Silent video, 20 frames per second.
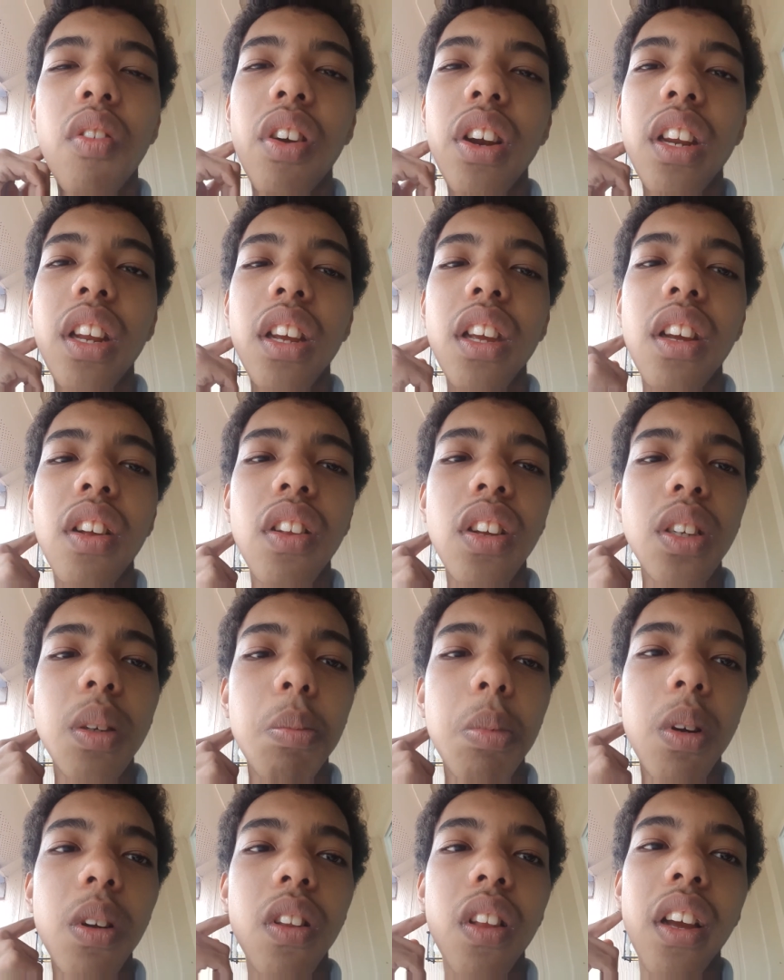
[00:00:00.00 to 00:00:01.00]
ridiculous
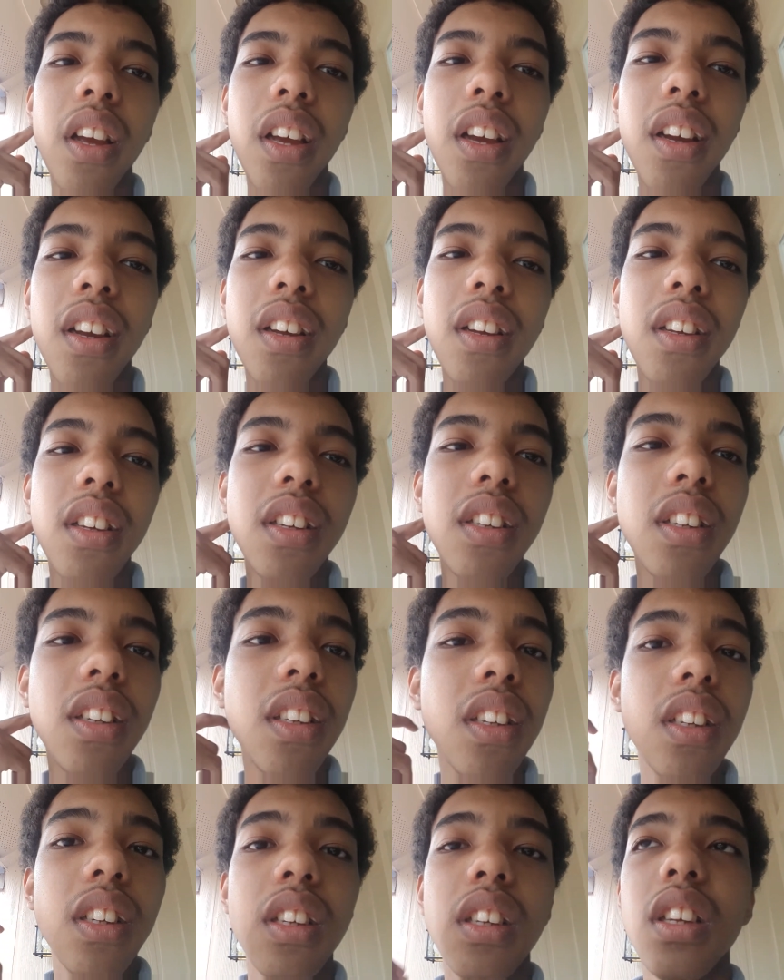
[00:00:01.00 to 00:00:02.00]
but like
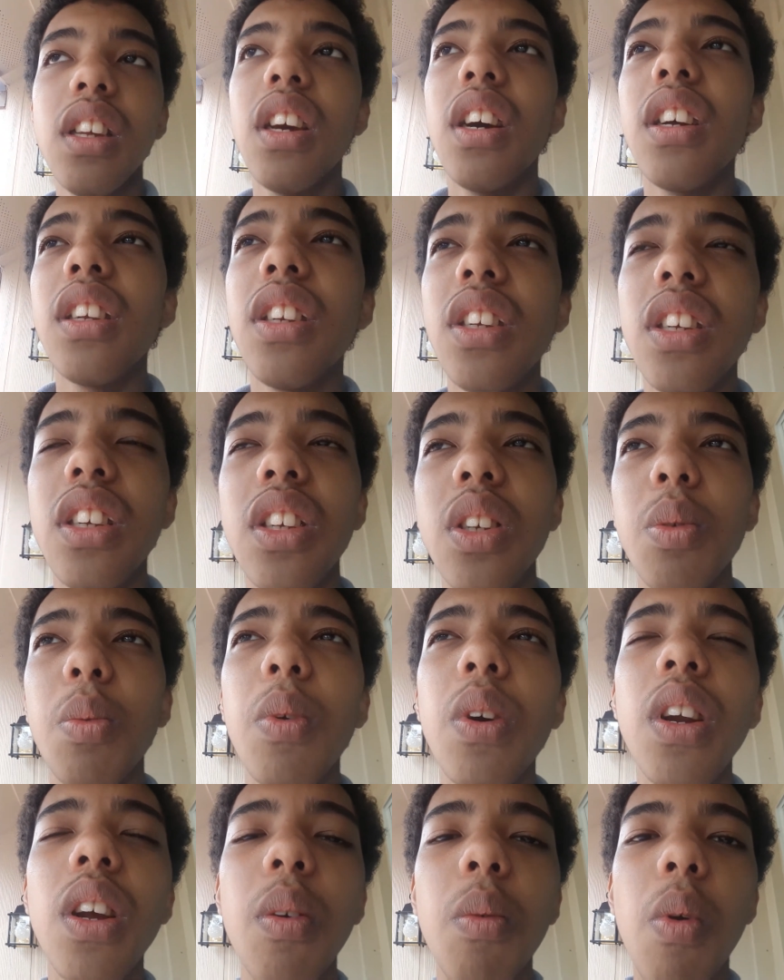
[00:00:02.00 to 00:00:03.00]
yeah I just
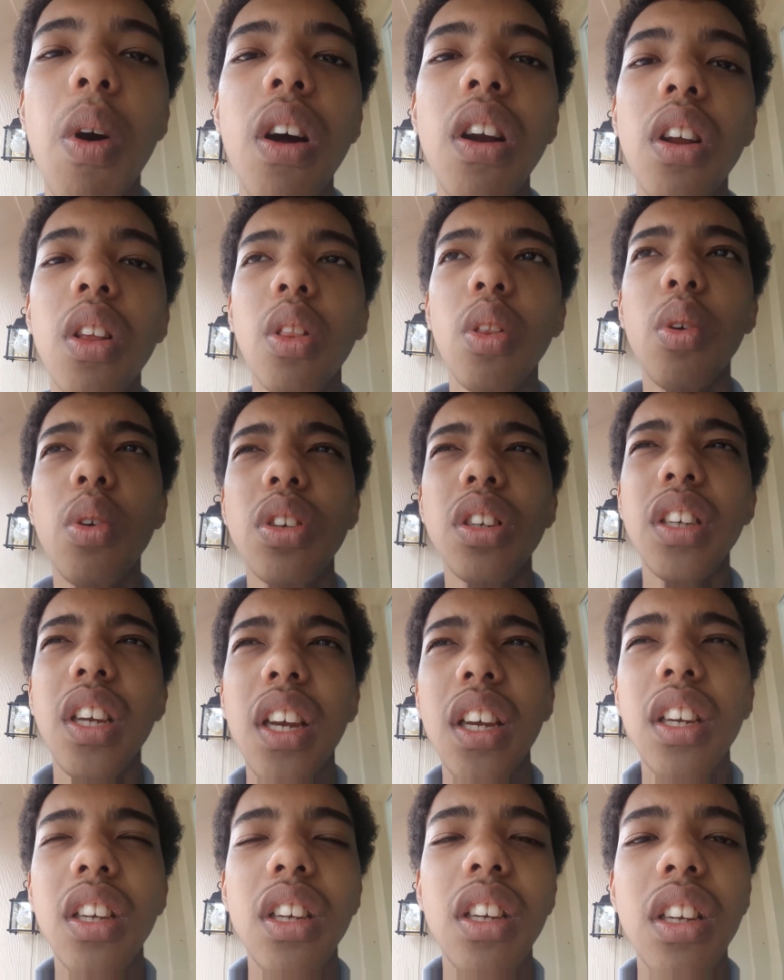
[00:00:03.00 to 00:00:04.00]
wouldn't want to lose like